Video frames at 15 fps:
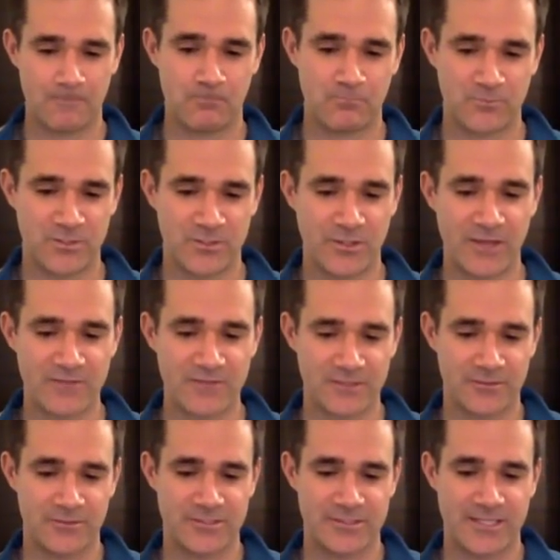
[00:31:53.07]
you have to
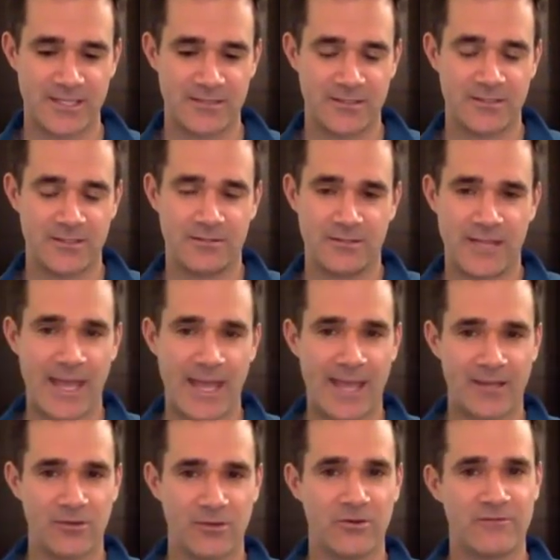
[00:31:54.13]
understand that the
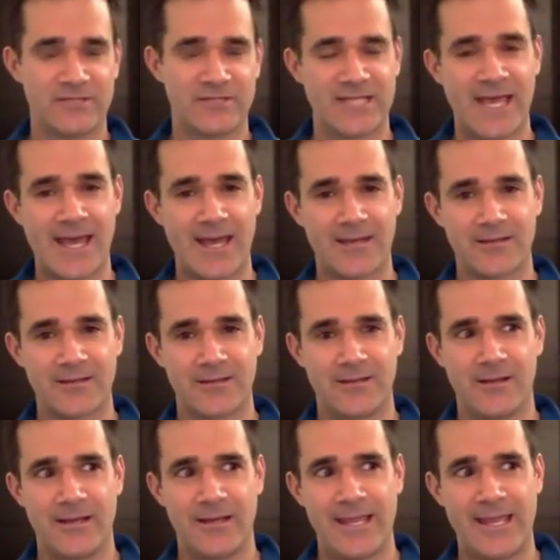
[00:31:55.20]
angle of attack
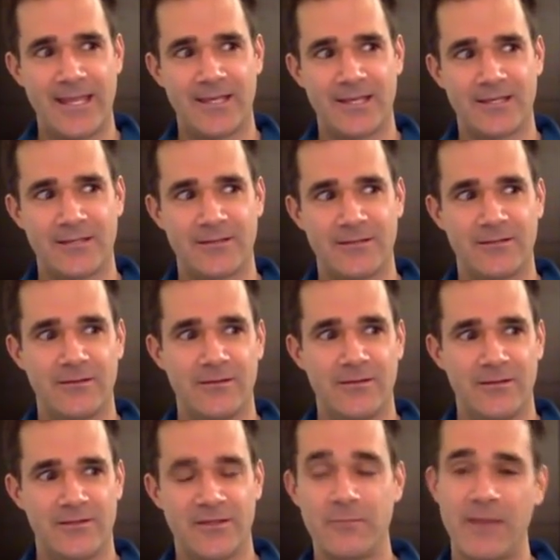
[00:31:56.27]
and
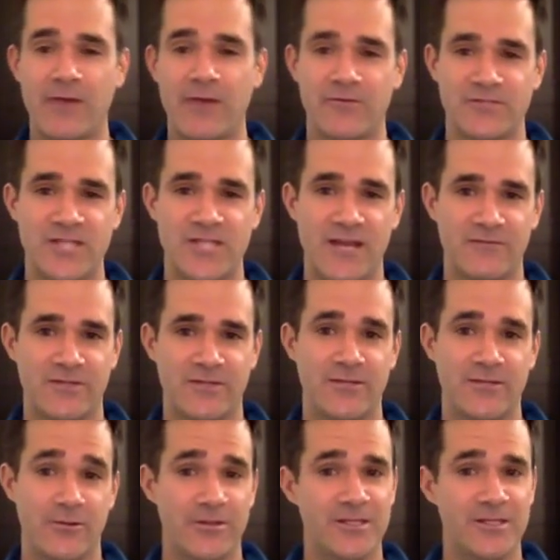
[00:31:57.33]
the amount of shaft lean
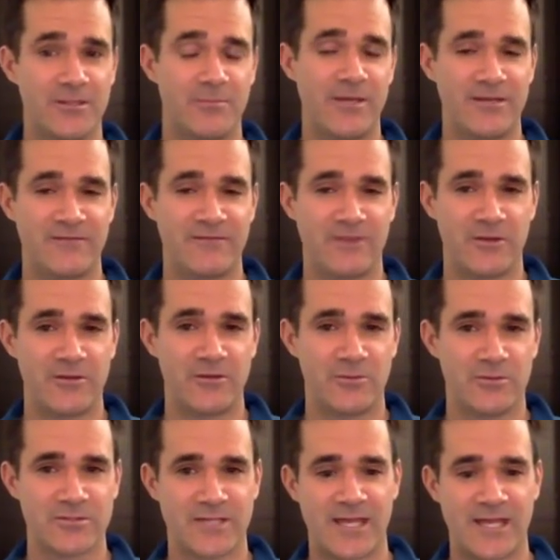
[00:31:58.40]
are independent
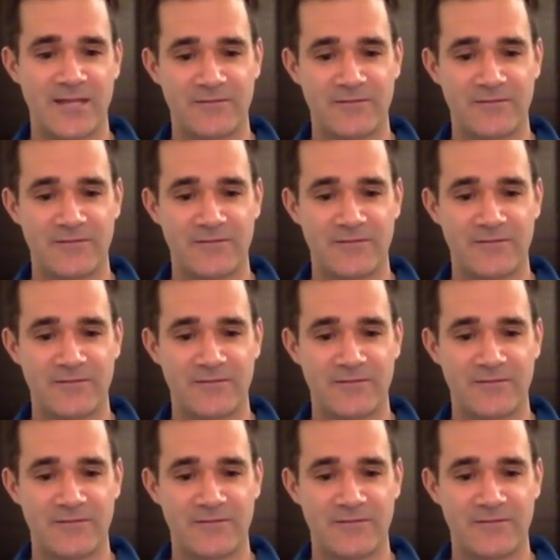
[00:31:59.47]
variables, and if